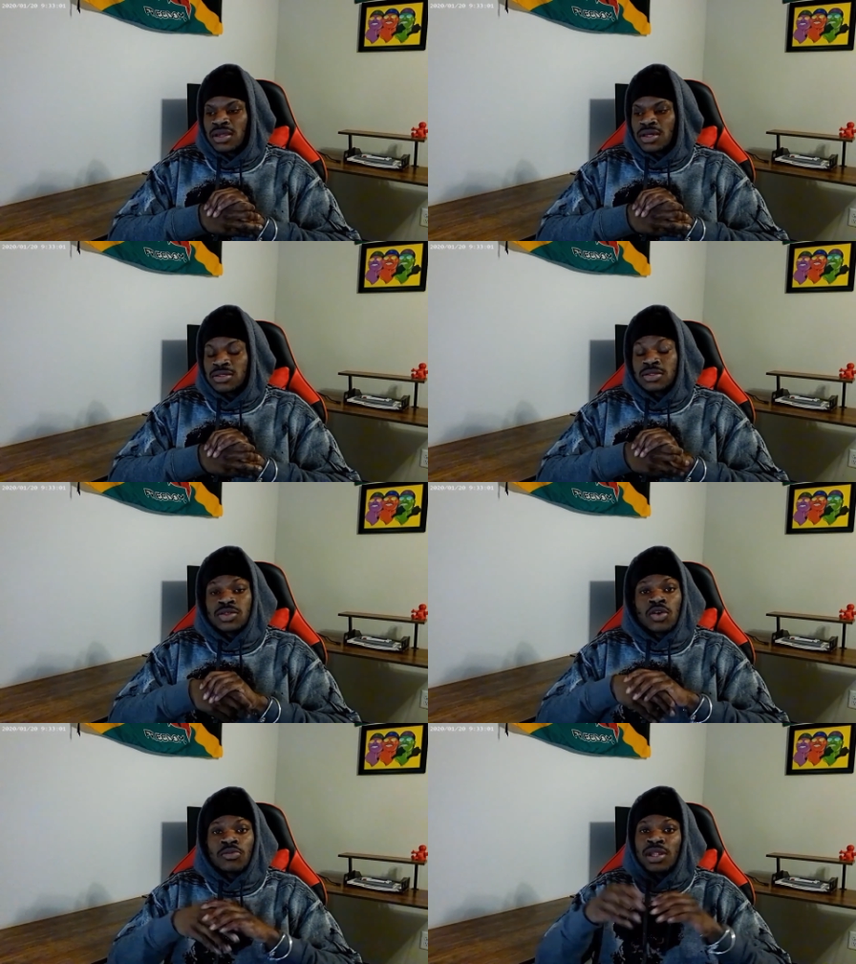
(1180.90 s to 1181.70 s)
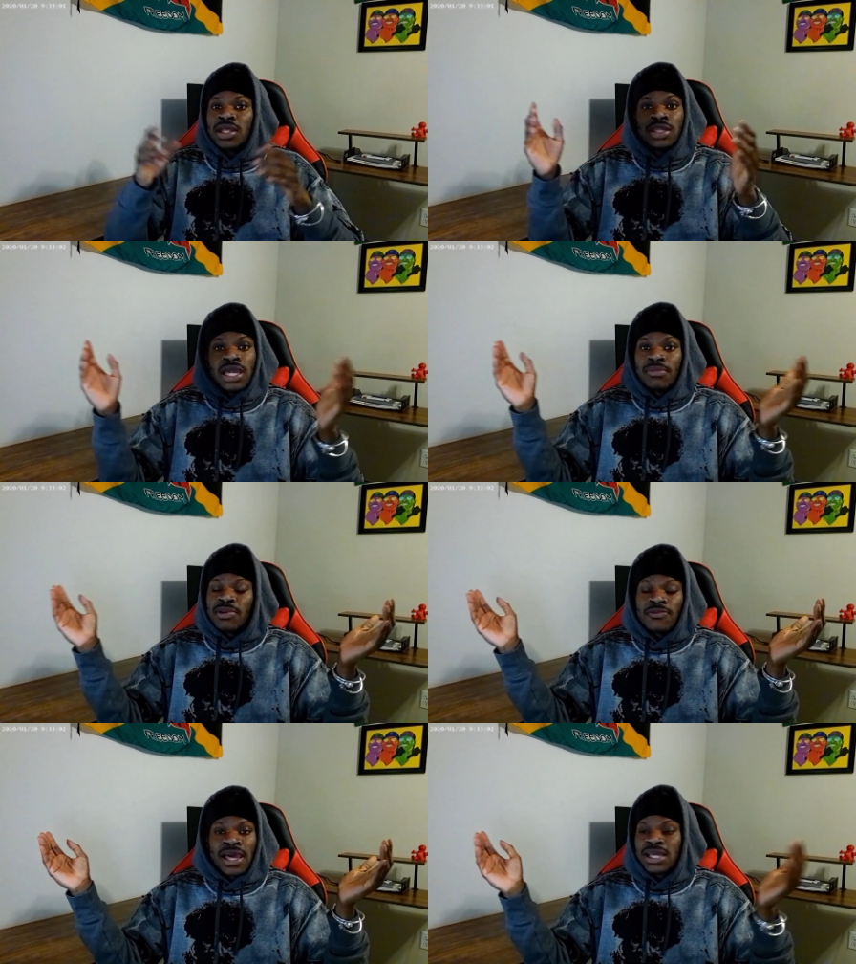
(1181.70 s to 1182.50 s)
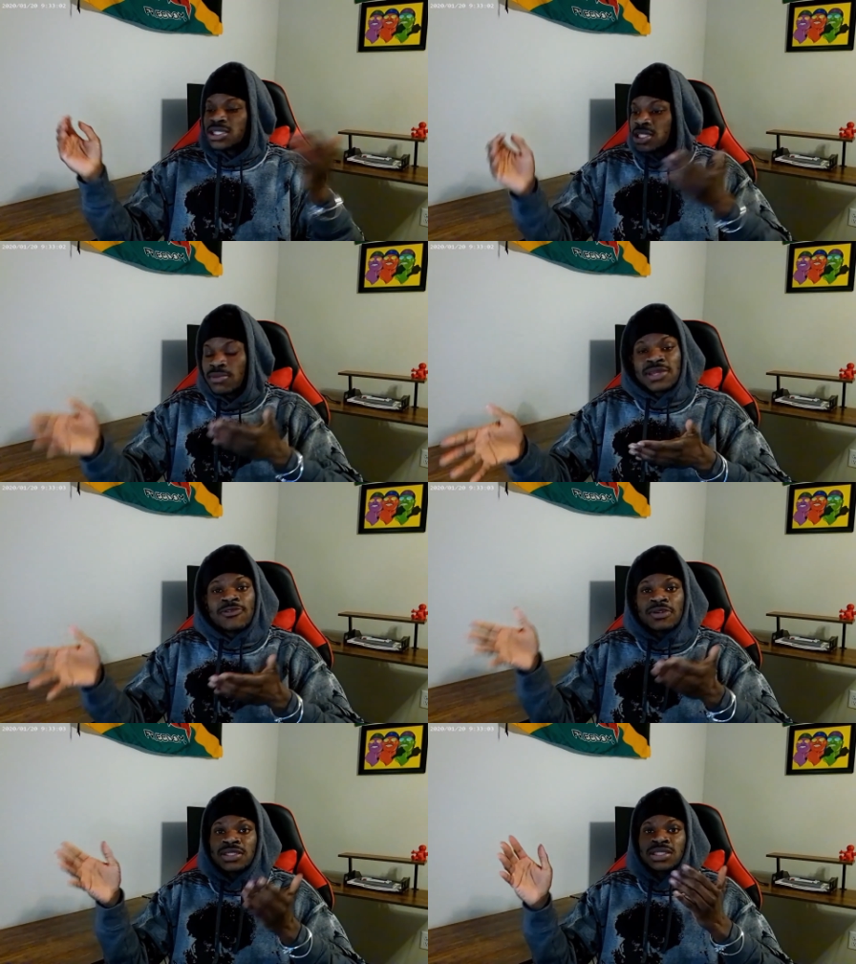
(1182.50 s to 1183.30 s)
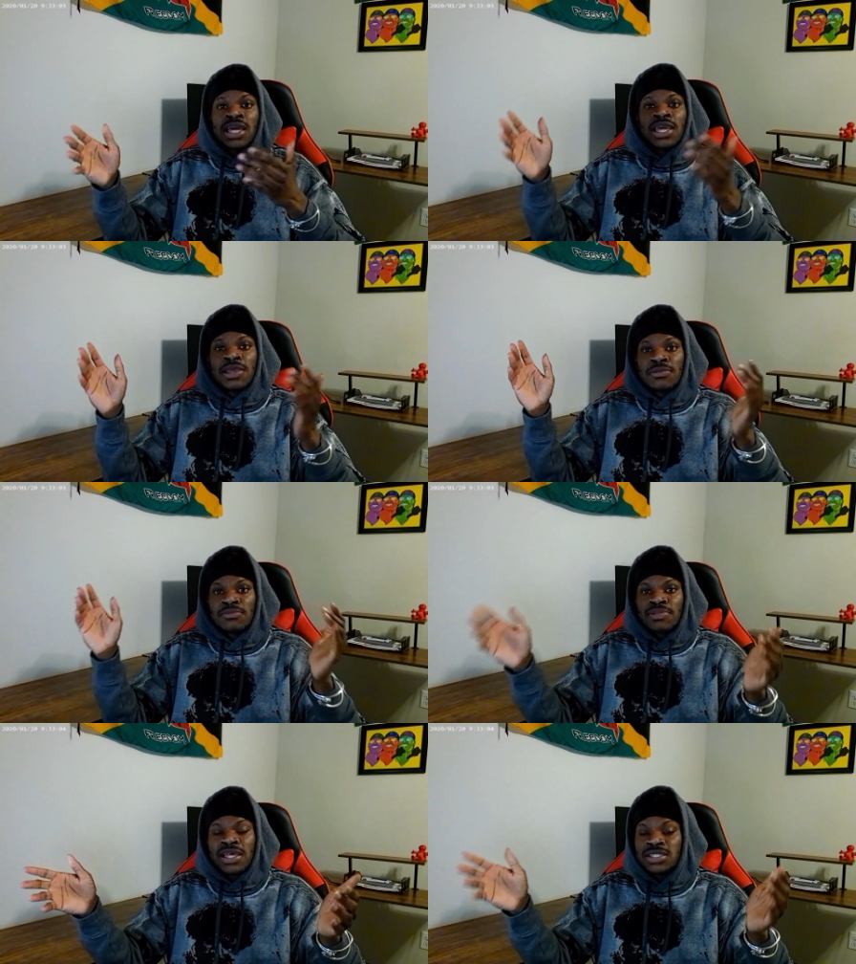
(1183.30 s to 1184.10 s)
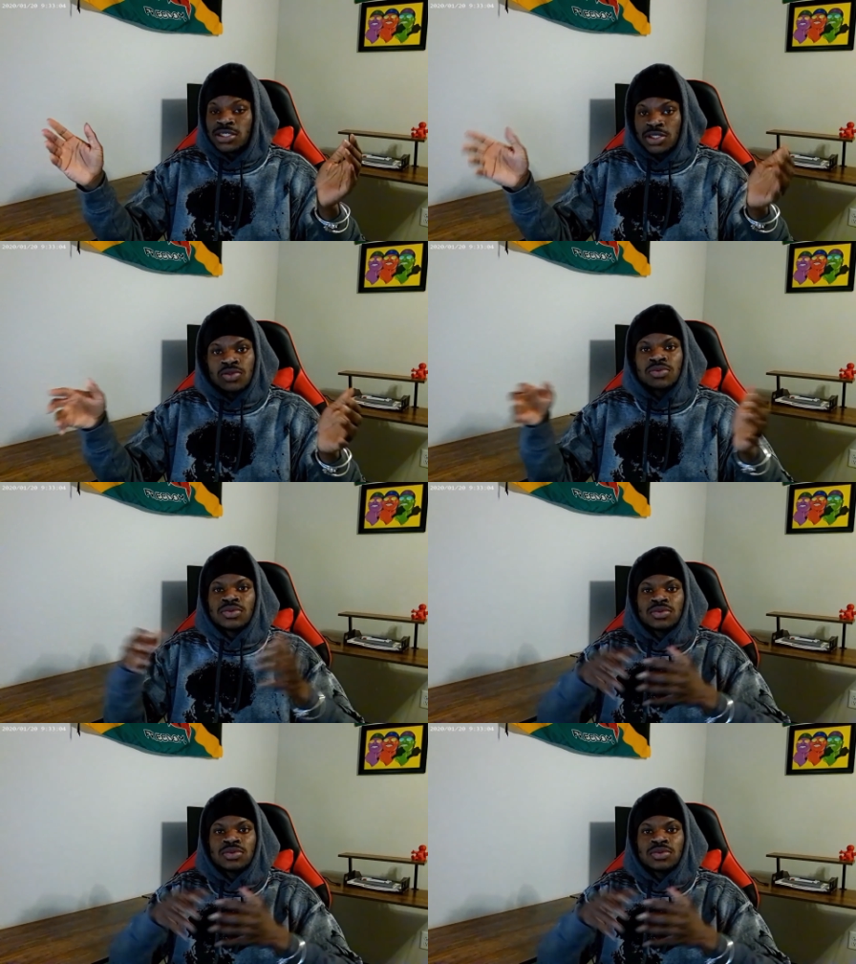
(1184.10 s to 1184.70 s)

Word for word: Cause there's so many. They could be, like I said, you could be from the same place as you,